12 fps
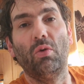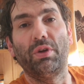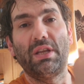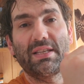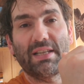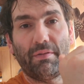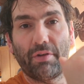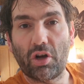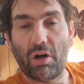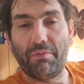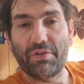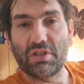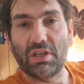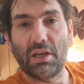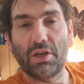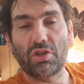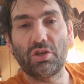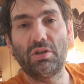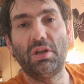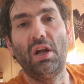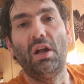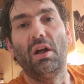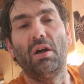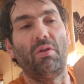We need to have a conversation
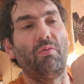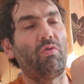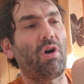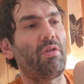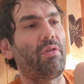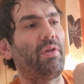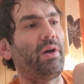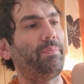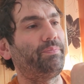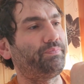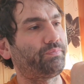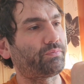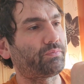rather than